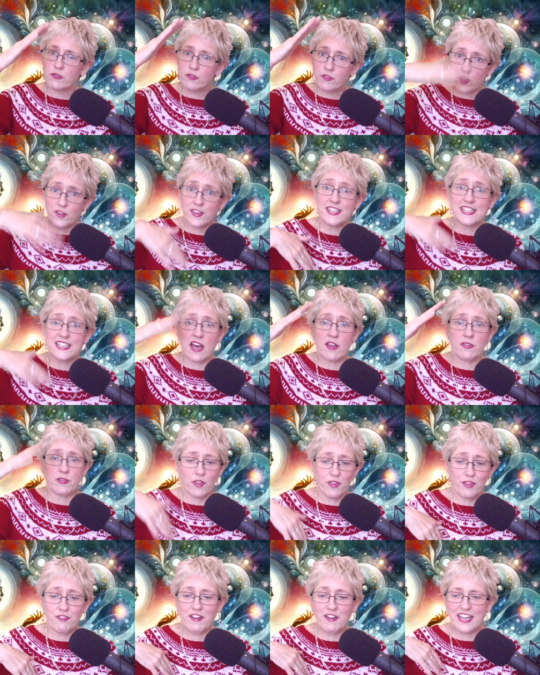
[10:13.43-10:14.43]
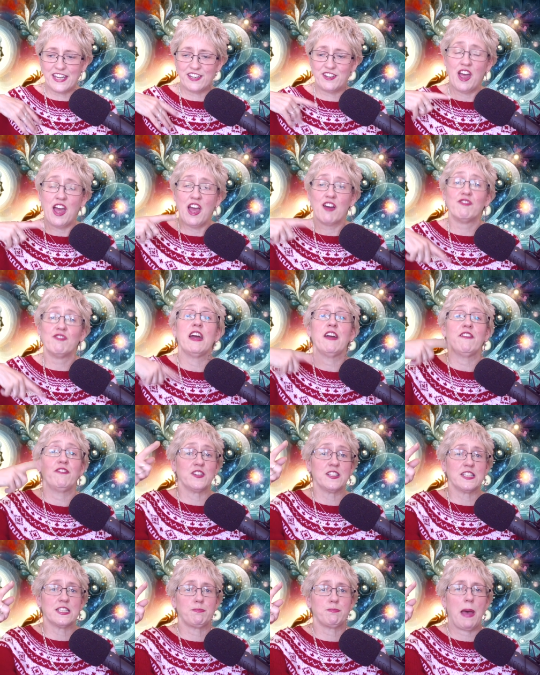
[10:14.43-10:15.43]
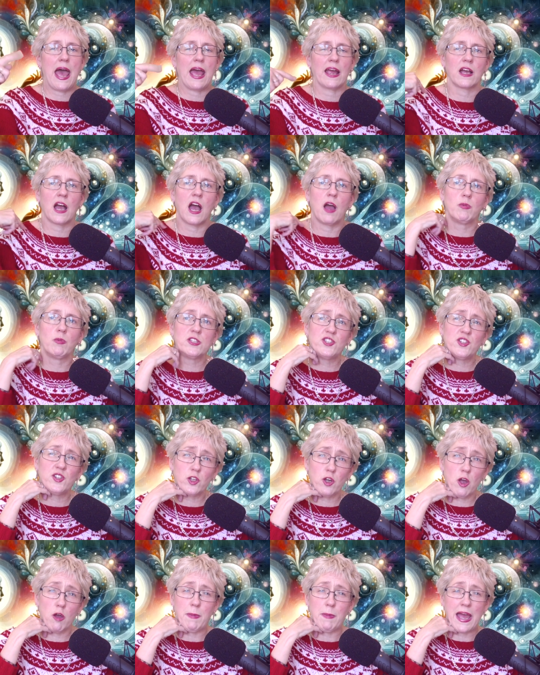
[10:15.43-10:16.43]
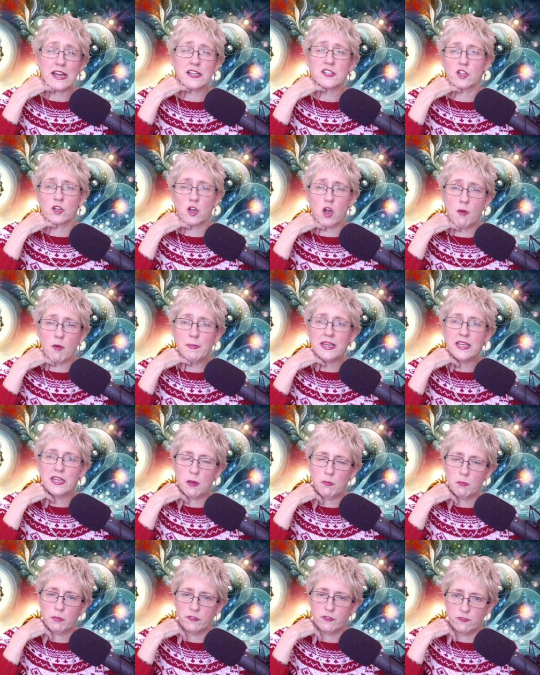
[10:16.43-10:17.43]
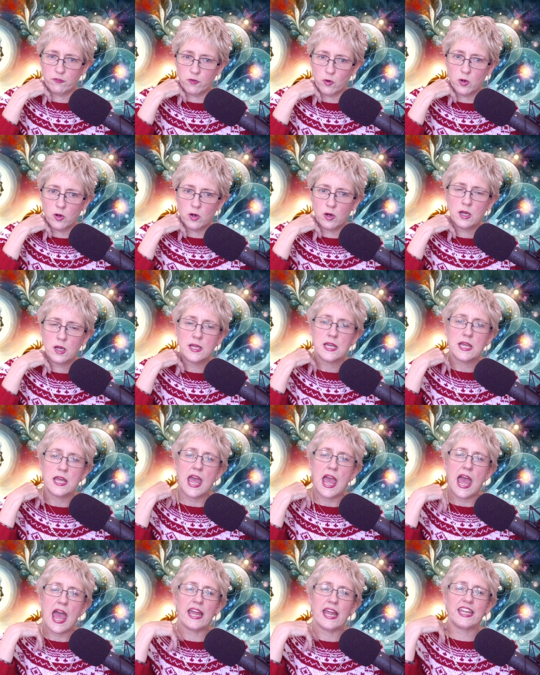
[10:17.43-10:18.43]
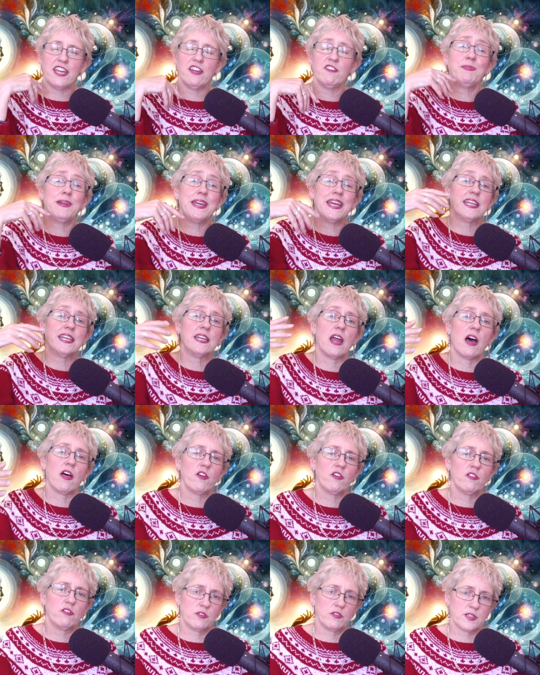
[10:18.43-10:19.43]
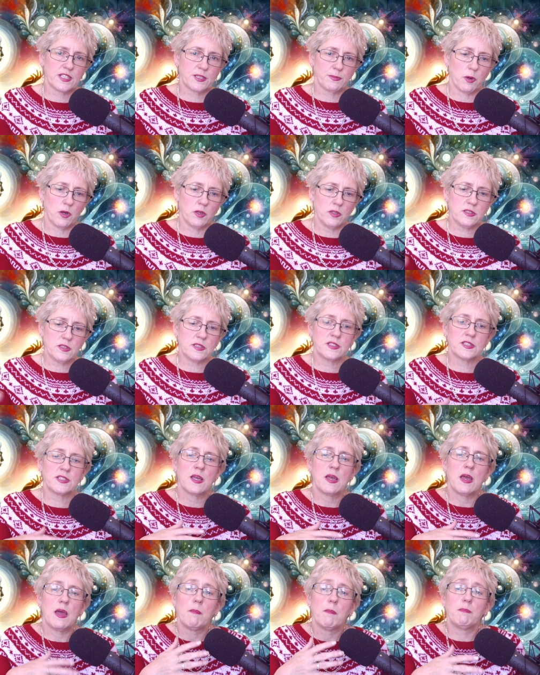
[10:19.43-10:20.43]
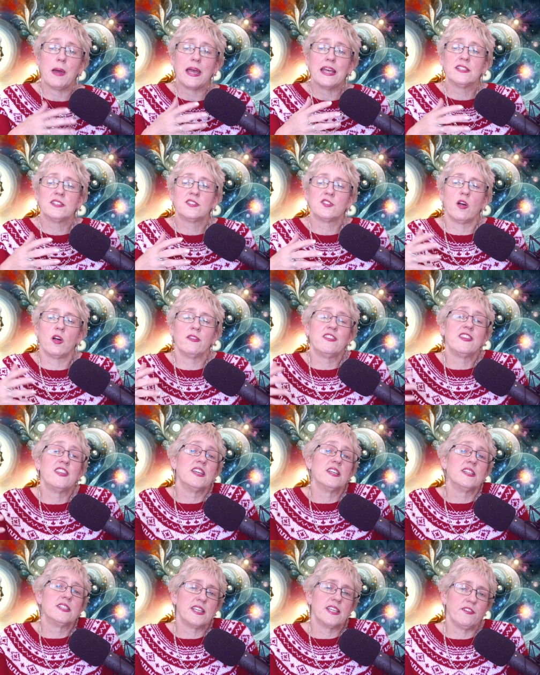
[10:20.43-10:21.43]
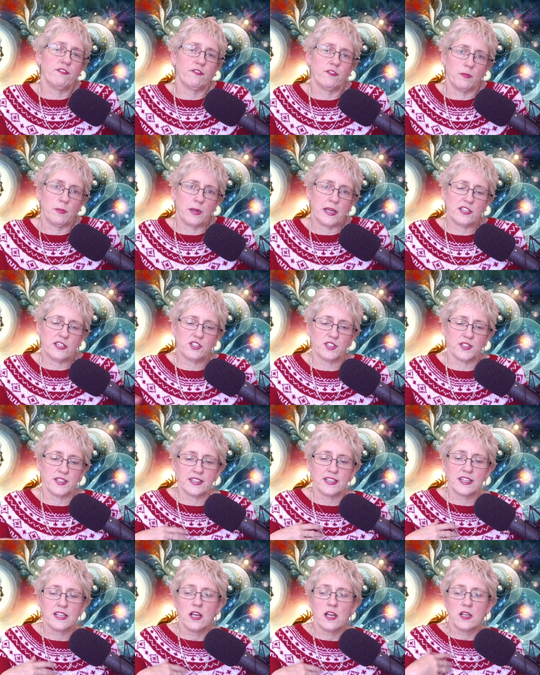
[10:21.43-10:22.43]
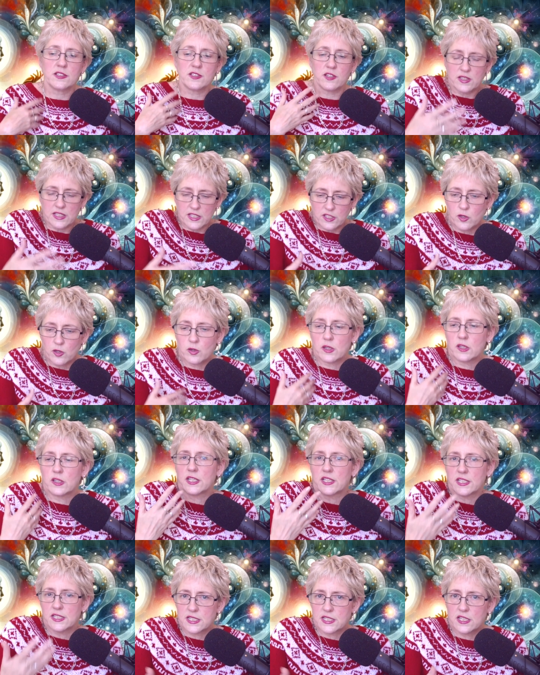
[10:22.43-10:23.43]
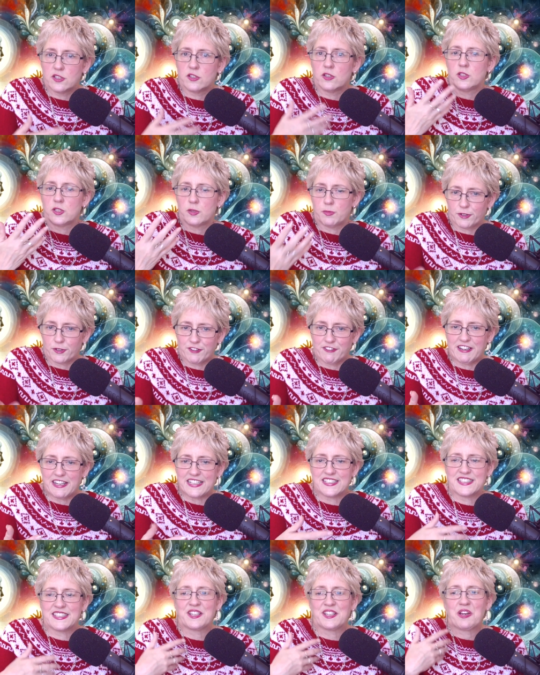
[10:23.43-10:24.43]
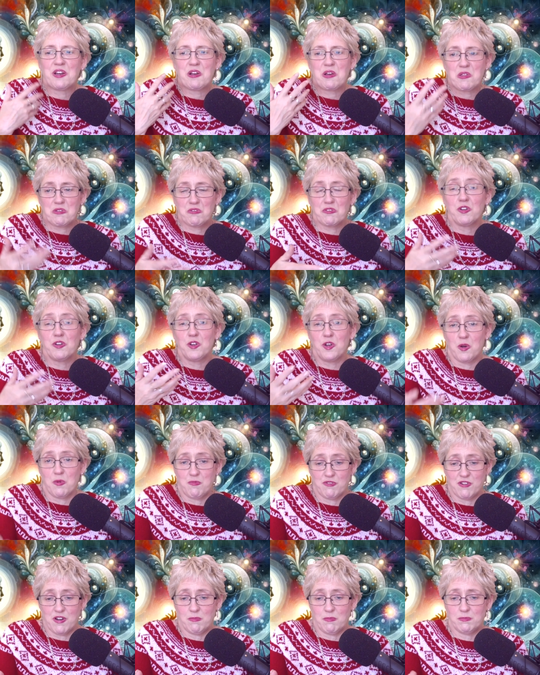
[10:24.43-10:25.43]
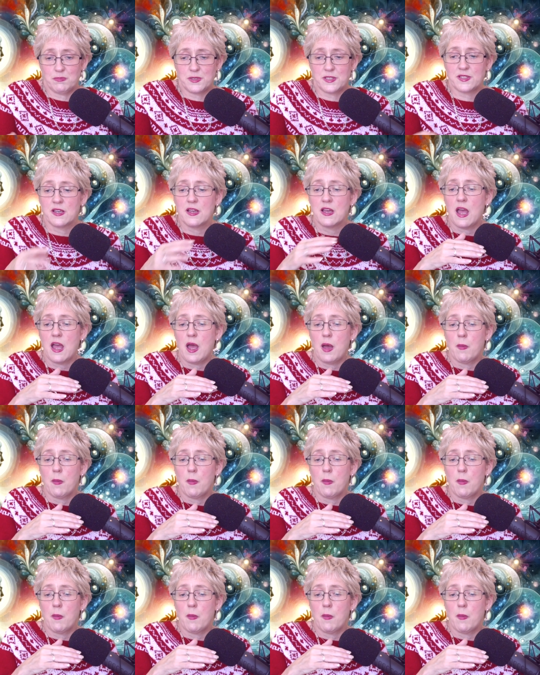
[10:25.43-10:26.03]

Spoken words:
further down the thread, reference back. I want you to go back to comment number 4 and give me another response based on this information so that you can continue to progress through your prompts